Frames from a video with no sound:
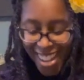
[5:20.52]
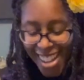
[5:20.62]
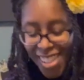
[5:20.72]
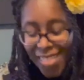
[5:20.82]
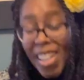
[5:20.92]

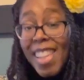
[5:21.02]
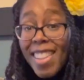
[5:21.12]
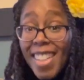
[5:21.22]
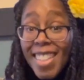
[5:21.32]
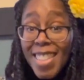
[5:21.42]
um, and
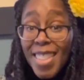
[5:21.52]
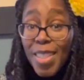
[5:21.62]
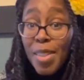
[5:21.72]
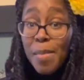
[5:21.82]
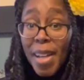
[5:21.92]
this
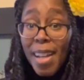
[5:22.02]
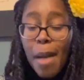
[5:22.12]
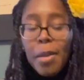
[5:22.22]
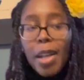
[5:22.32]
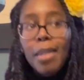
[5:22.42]
doormat, I'm
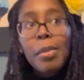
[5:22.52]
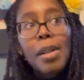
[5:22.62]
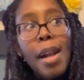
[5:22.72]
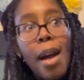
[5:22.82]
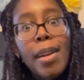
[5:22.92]
not gonna put
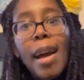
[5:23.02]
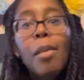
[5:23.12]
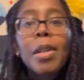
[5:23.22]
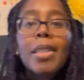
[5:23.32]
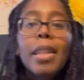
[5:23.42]
it out now
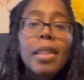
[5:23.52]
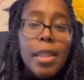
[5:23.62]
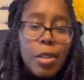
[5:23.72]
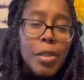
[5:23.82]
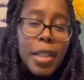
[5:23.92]
because I
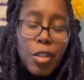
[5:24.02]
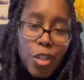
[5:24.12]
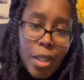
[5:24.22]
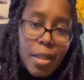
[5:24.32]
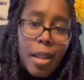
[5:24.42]
literally
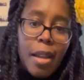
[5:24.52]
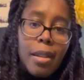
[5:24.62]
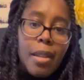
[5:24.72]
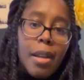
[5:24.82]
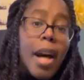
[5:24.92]
just set,
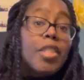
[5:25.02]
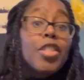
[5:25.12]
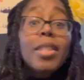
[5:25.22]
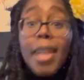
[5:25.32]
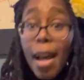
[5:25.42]
I
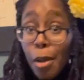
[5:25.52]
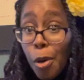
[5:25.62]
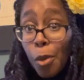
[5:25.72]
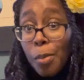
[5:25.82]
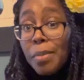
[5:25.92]
just got
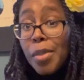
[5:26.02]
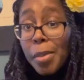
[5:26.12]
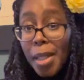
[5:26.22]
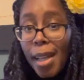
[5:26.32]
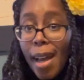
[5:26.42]
home from
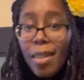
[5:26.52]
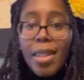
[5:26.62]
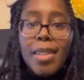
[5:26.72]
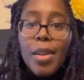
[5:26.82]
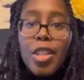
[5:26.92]
being out.
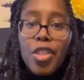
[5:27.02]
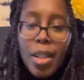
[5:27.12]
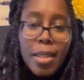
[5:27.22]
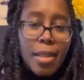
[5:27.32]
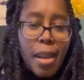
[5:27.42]
And so I
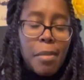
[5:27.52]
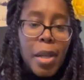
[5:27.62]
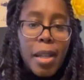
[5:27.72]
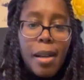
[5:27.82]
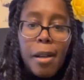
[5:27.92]
just set
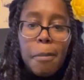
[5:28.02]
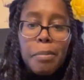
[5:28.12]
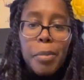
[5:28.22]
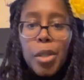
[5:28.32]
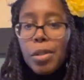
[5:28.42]
my um,
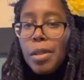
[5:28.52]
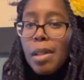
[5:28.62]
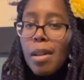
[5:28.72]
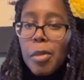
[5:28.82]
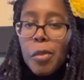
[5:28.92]
burglar
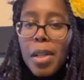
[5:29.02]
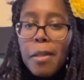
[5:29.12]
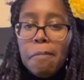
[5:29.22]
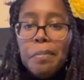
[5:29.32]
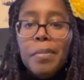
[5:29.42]
alarm and
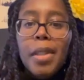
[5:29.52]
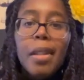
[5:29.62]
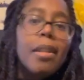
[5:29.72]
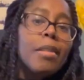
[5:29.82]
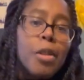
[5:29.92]
what.
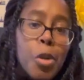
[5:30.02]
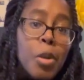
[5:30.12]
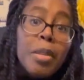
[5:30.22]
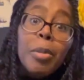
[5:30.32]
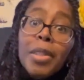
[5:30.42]
And in
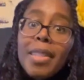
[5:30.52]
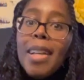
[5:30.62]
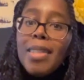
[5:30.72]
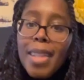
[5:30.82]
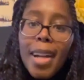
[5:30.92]
order to put this
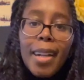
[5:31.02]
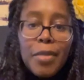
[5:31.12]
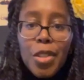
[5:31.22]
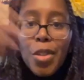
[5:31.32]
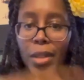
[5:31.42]
outside, I have
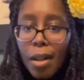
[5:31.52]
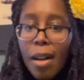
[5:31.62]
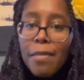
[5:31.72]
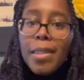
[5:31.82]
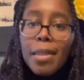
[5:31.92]
to turn it
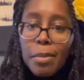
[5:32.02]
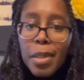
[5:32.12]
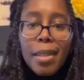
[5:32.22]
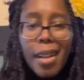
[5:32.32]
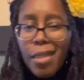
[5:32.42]
off and then
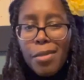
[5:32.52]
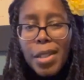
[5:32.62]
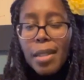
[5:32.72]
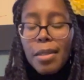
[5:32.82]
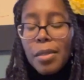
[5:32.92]
I don't feel
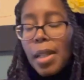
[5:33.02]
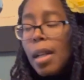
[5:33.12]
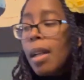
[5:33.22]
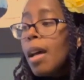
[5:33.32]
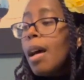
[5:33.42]
like doing
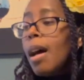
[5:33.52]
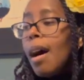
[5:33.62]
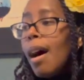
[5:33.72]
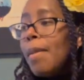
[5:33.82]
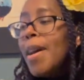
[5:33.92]
that. Uh,